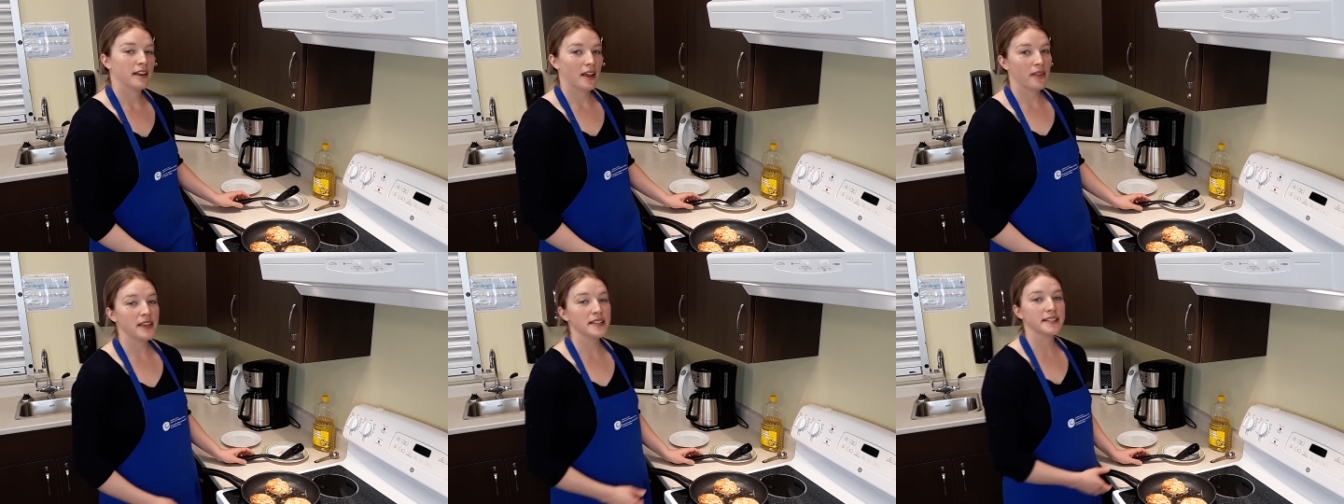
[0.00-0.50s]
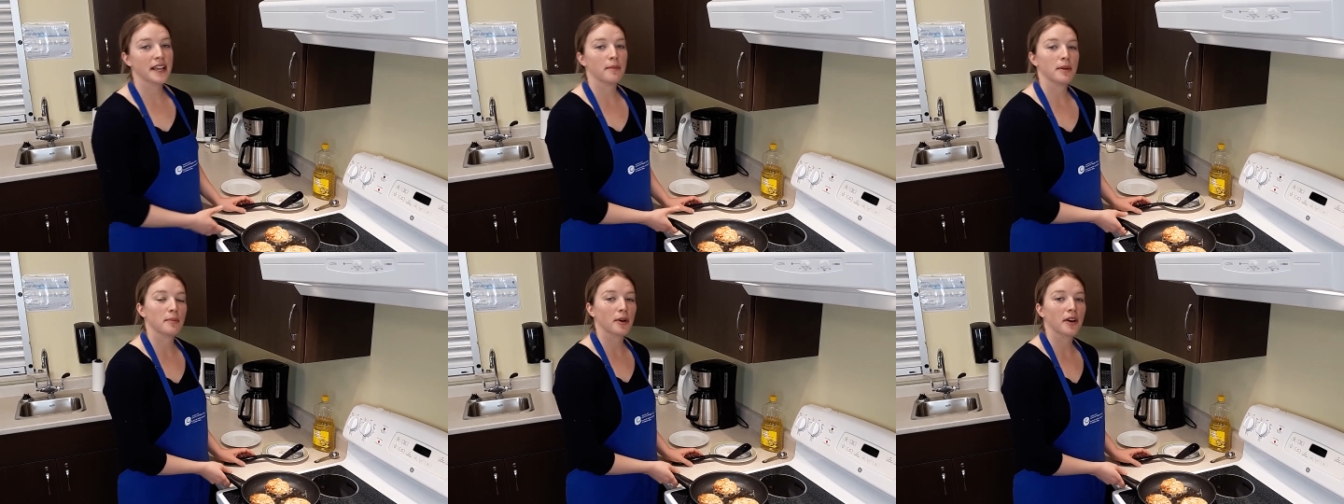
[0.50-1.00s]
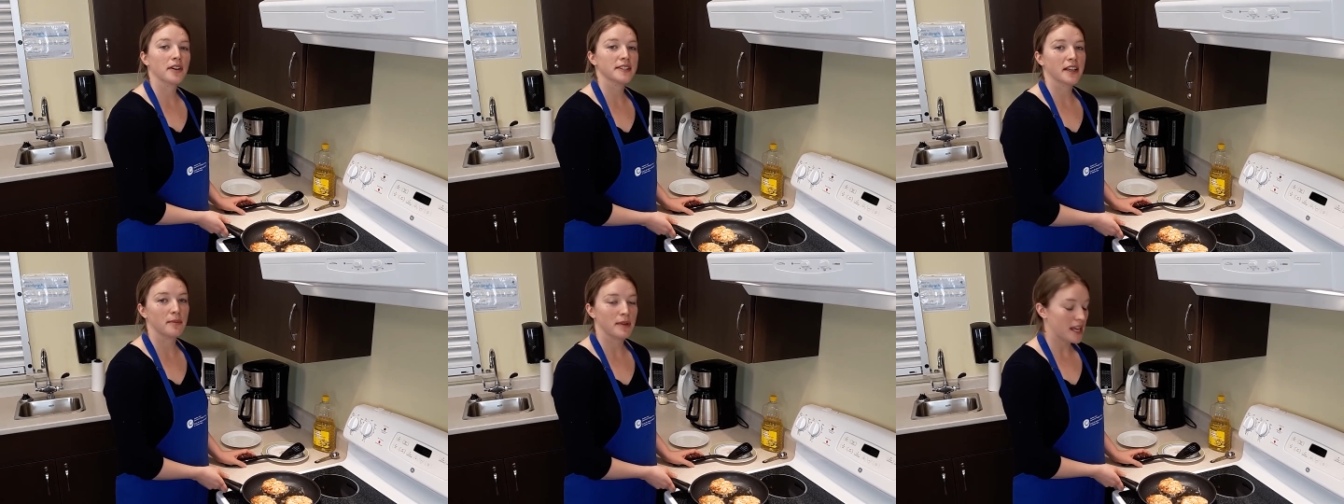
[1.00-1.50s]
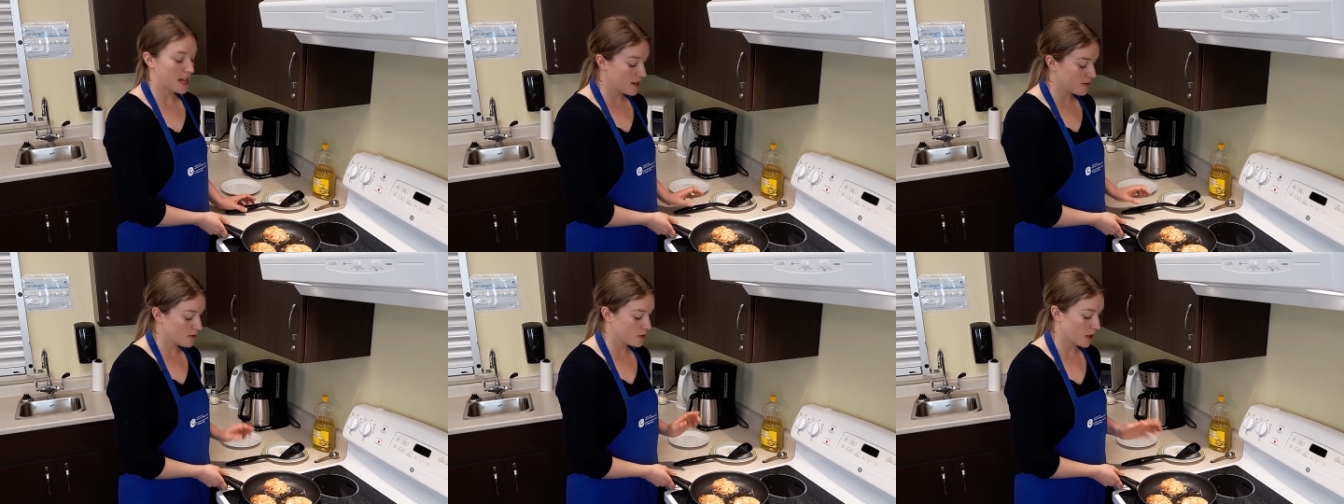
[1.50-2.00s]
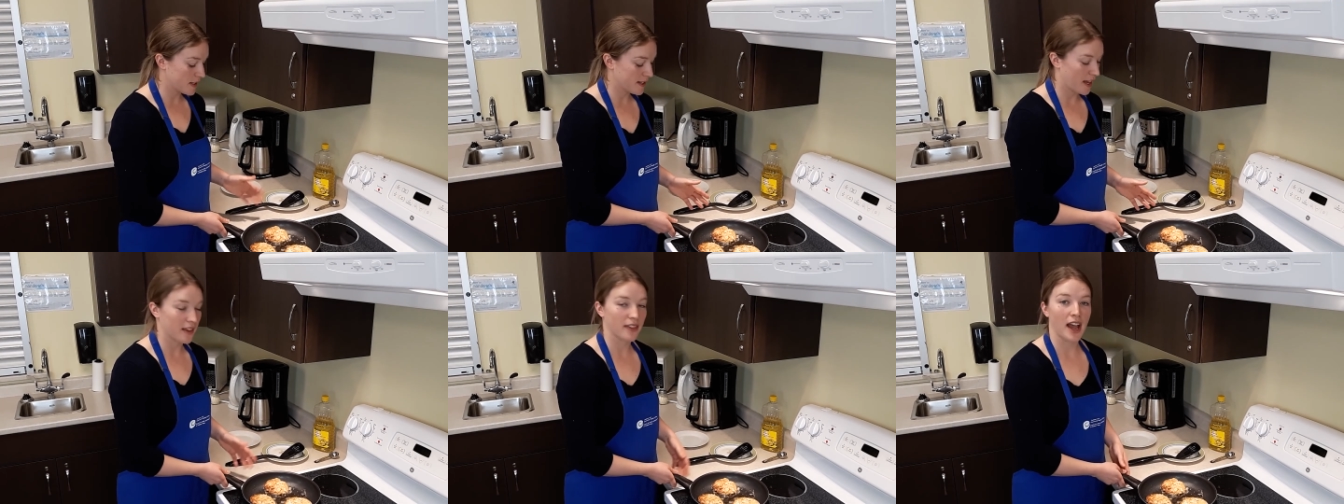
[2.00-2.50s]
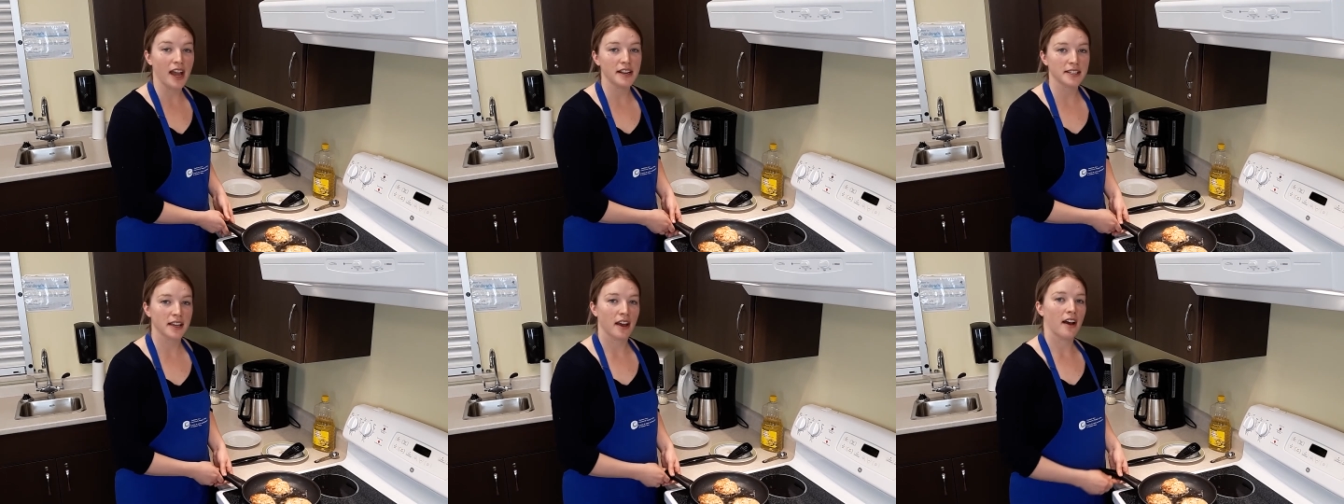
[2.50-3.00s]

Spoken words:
Now these salmon burgers can be eaten just like that,